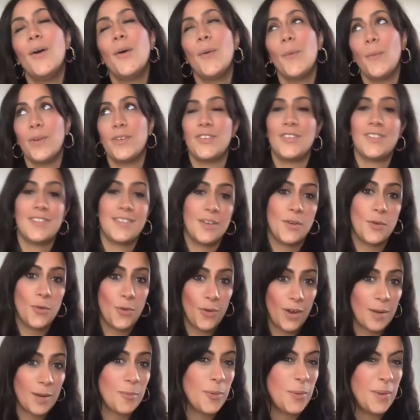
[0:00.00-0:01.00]
which is
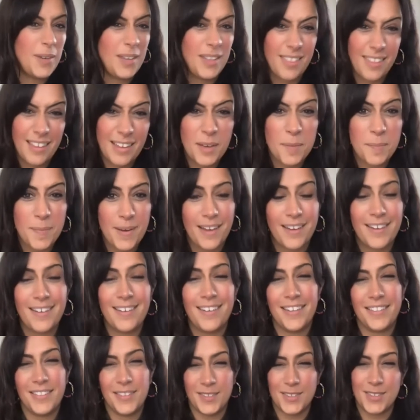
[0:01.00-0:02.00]
incredible when you think about it,
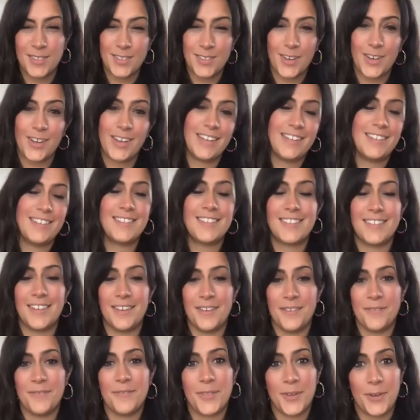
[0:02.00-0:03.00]
like the size
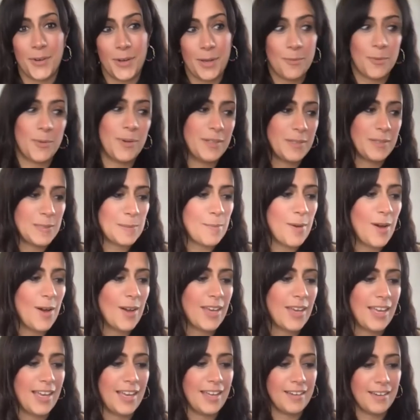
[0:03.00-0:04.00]
of the global wellness
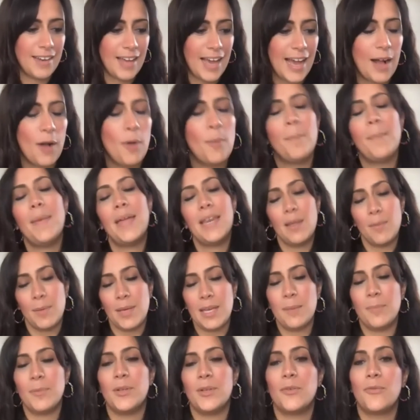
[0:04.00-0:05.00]
market and how many
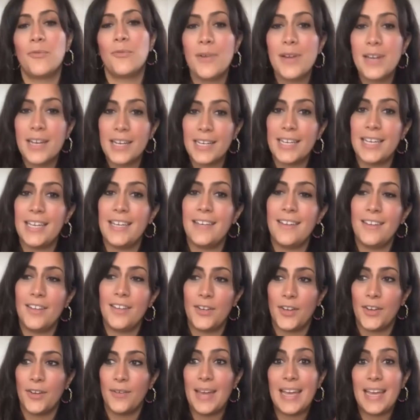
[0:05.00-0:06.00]
people are really, you
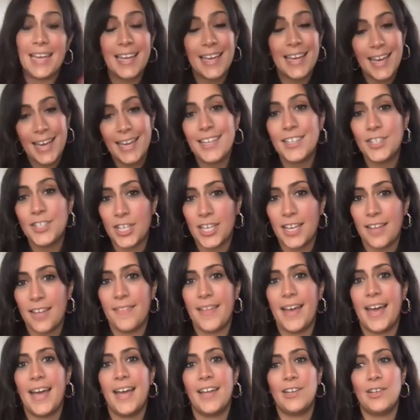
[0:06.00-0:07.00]
know, engaging in
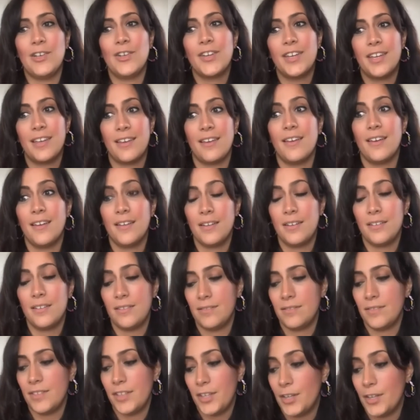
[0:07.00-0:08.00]
that and looking at,
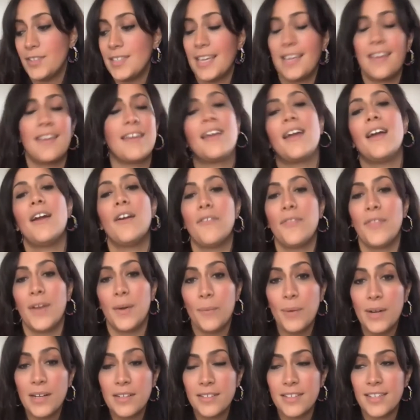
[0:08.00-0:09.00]
you know, taking care of their
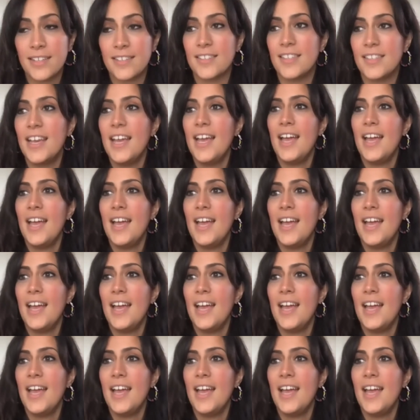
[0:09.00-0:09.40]
wellness